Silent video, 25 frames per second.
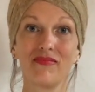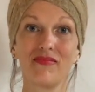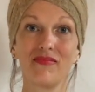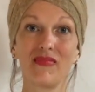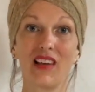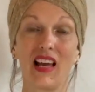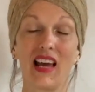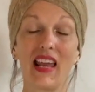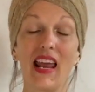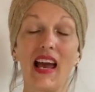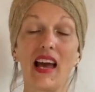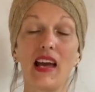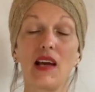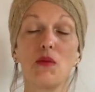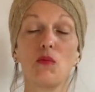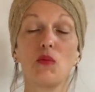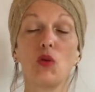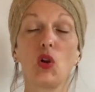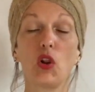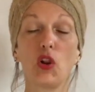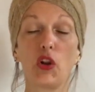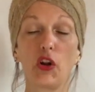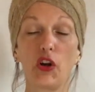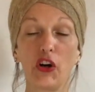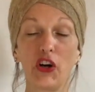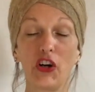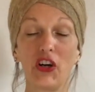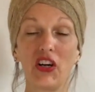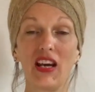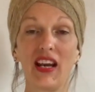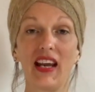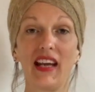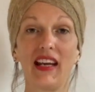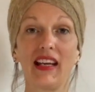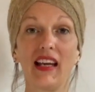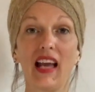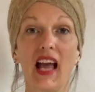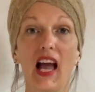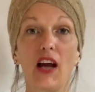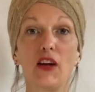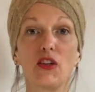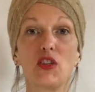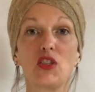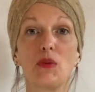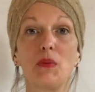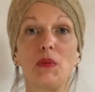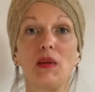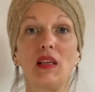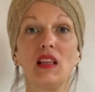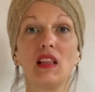And I am learning how
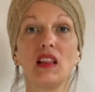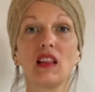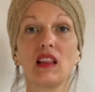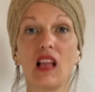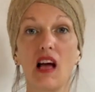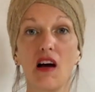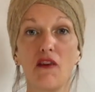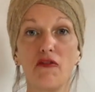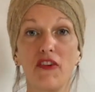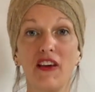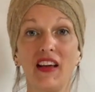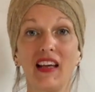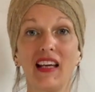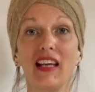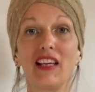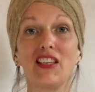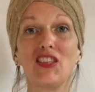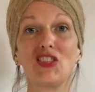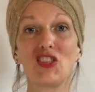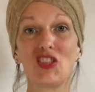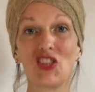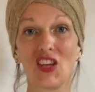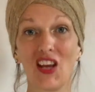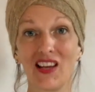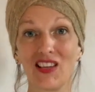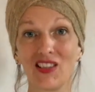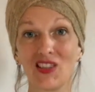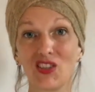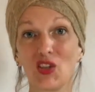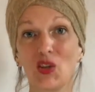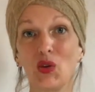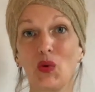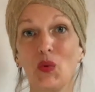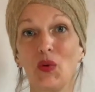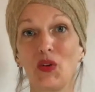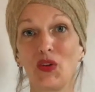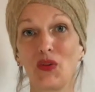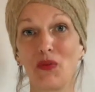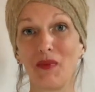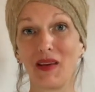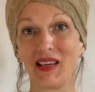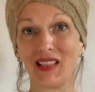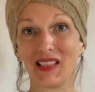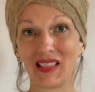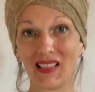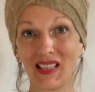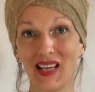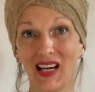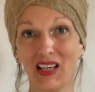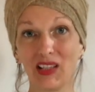to be loving and gentle with
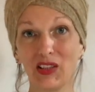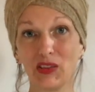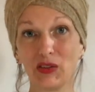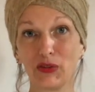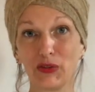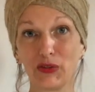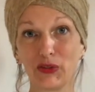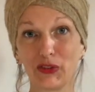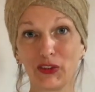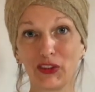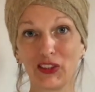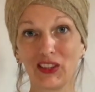myself.